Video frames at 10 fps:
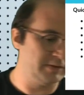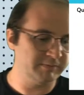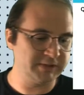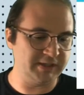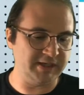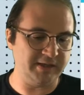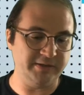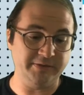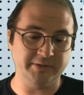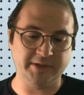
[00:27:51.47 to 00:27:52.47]
just gonna add a
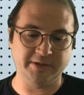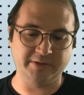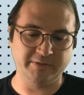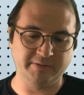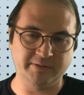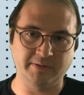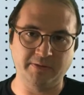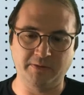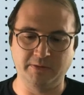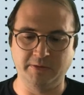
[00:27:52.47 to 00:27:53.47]
little yellow.
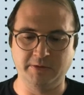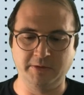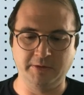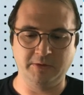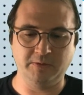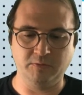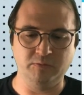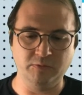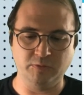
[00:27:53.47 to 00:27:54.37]
Here,